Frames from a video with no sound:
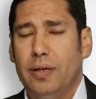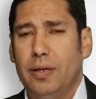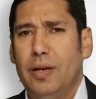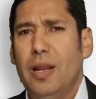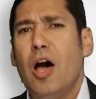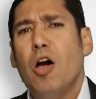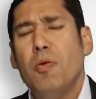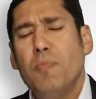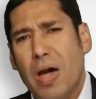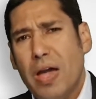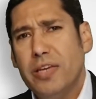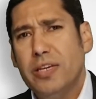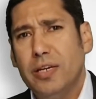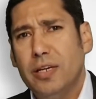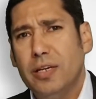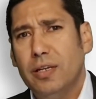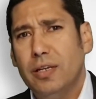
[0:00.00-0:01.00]
Now
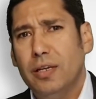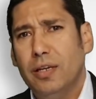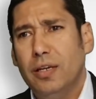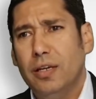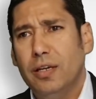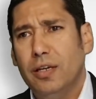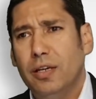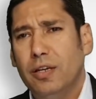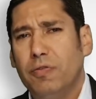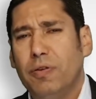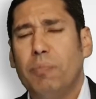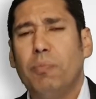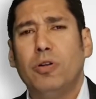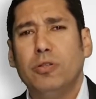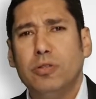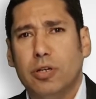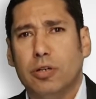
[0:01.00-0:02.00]
imagine if
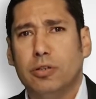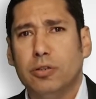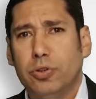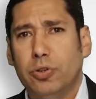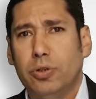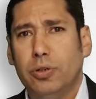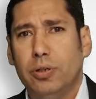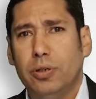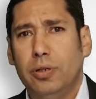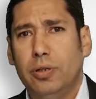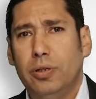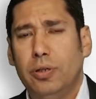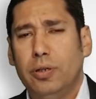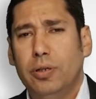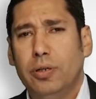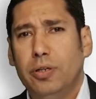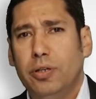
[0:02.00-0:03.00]
among those
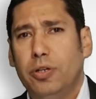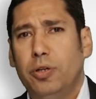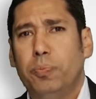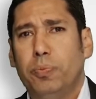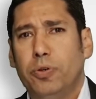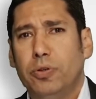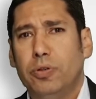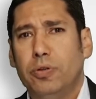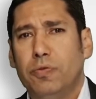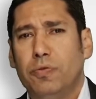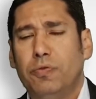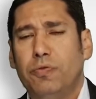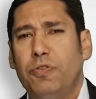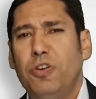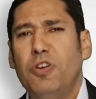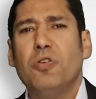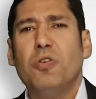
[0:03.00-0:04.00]
you put
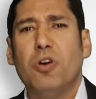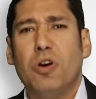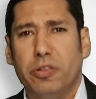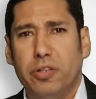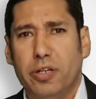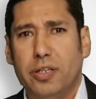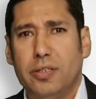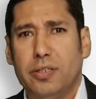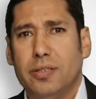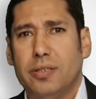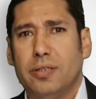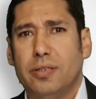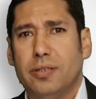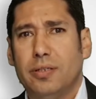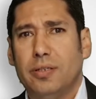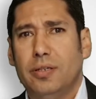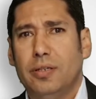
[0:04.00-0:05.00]
few hundred
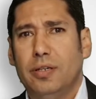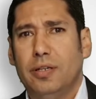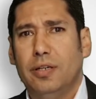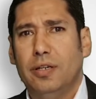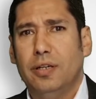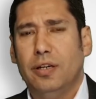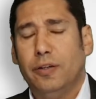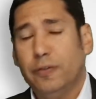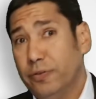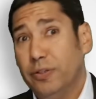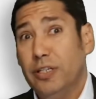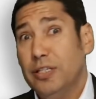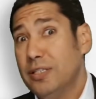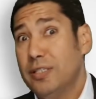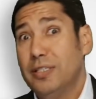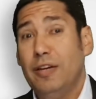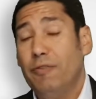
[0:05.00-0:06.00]
of
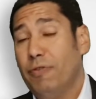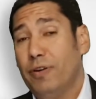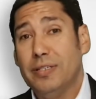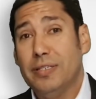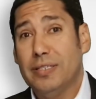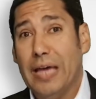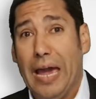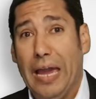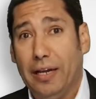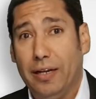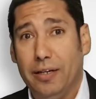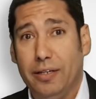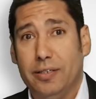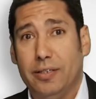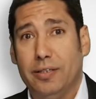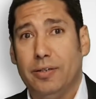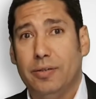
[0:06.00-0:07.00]
these different
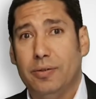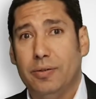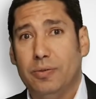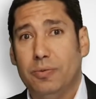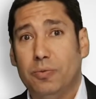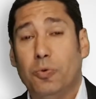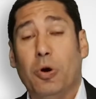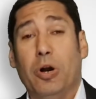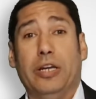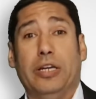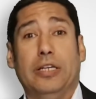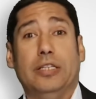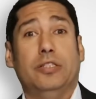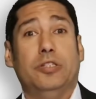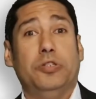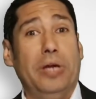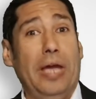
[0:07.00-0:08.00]
cyclists
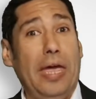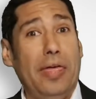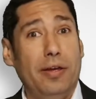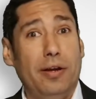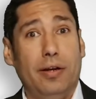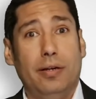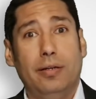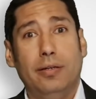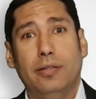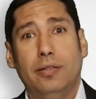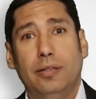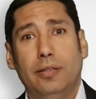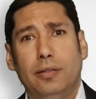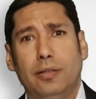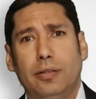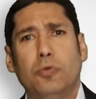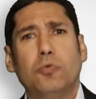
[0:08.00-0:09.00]
working together
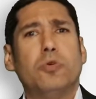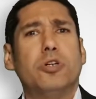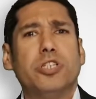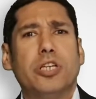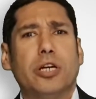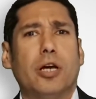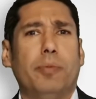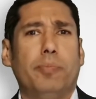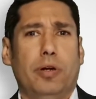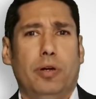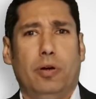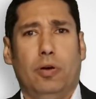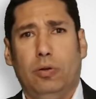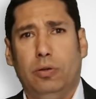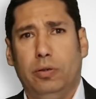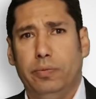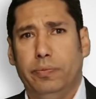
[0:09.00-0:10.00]
towards a common
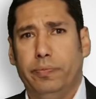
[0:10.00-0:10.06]
goal.